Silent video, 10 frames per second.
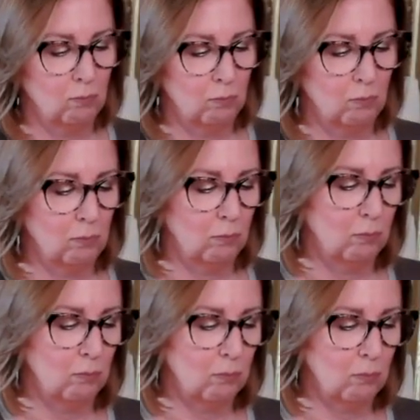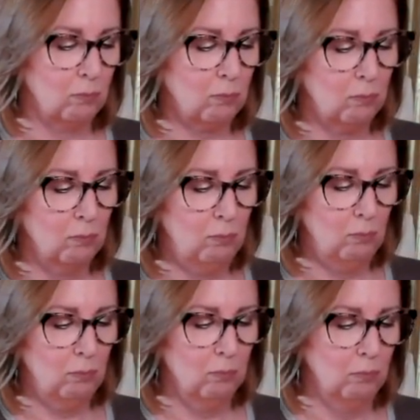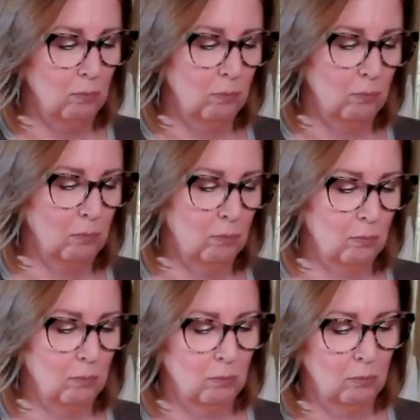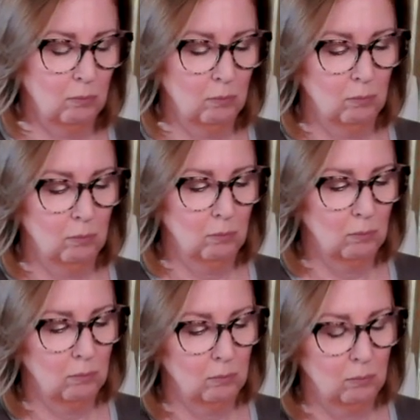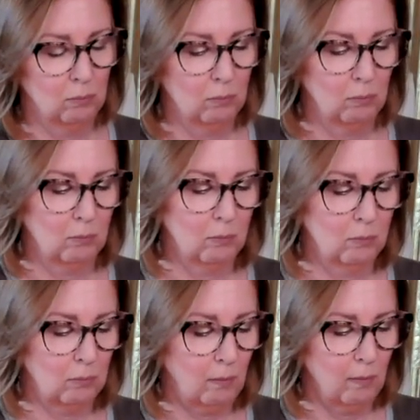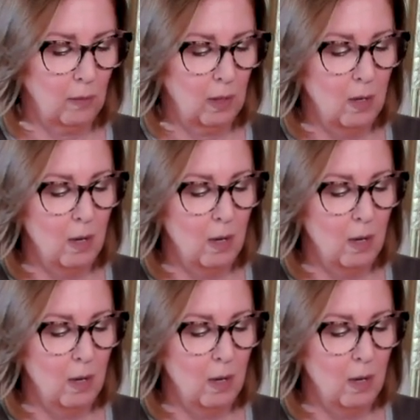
(no one is talking)